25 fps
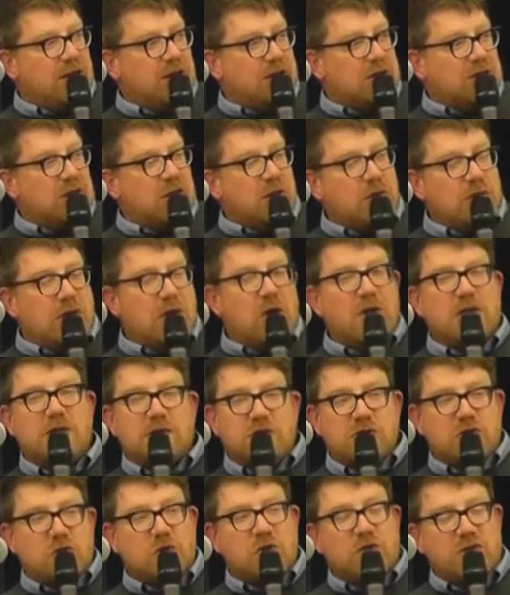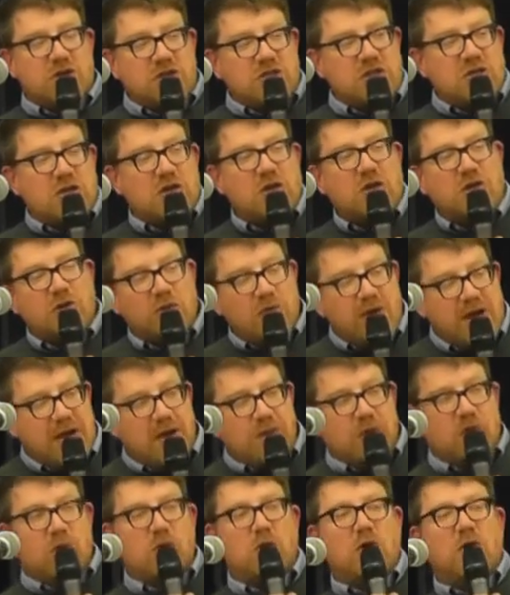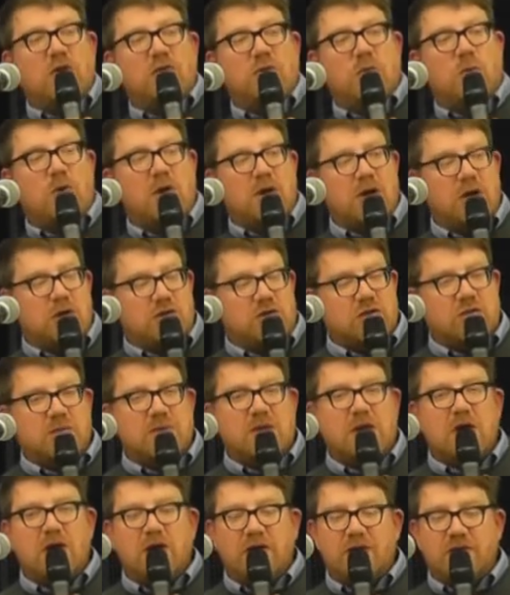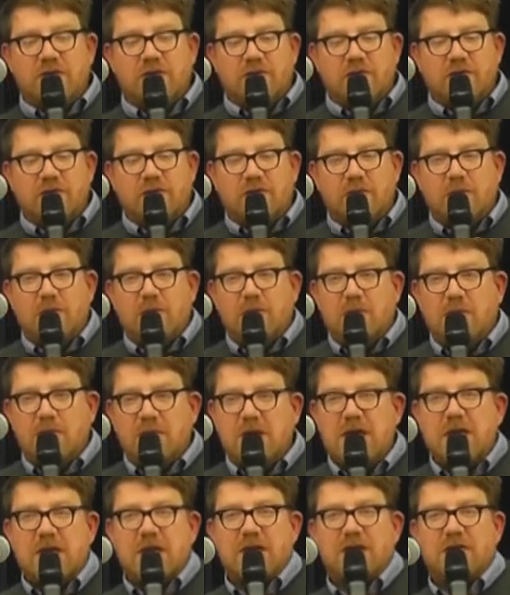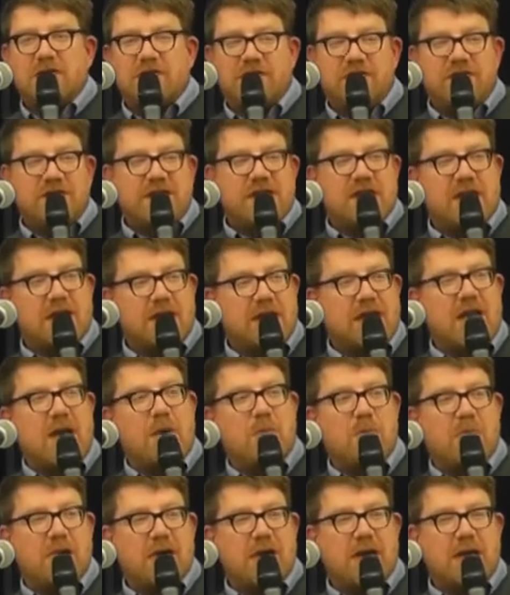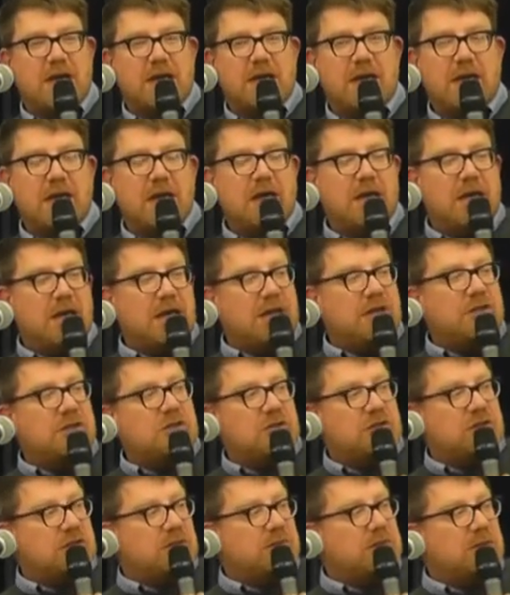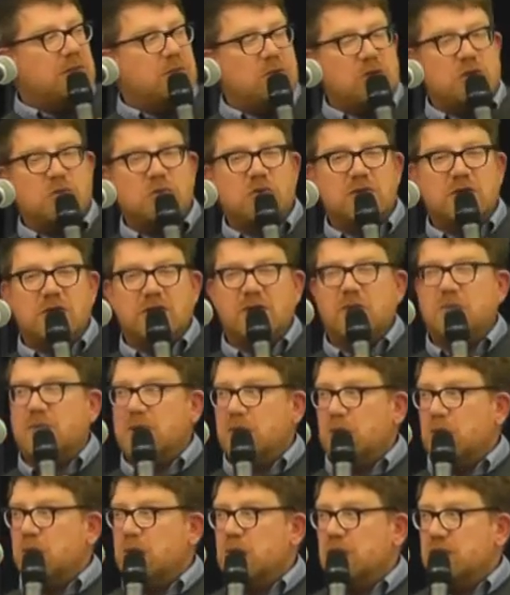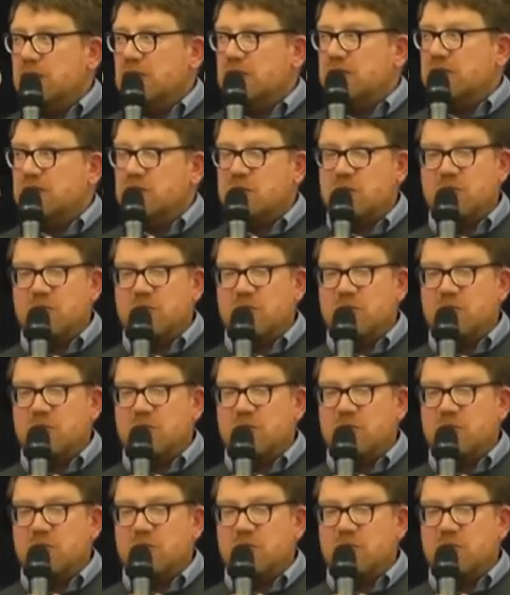So the idea is sort of to turn around the War of the Worlds from a kind of media fear campaign into something which was a little bit more positive and